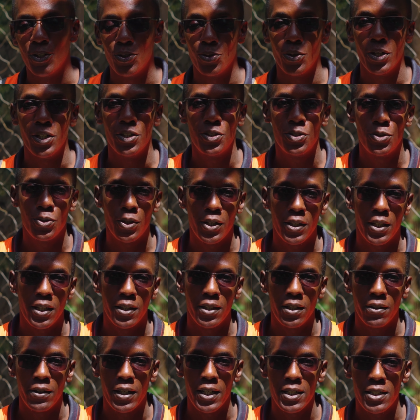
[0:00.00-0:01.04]
To ensure that
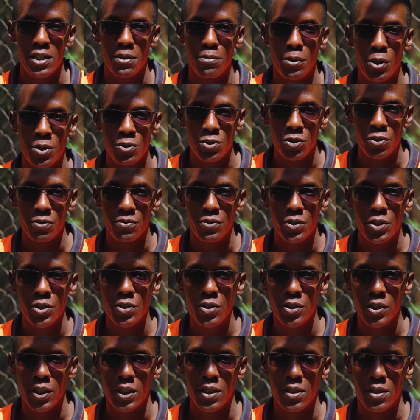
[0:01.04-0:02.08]
the right amount of
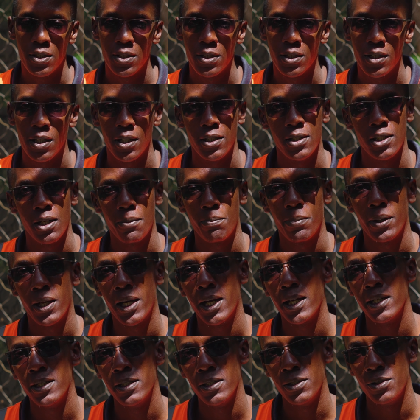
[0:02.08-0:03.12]
nutrients is applied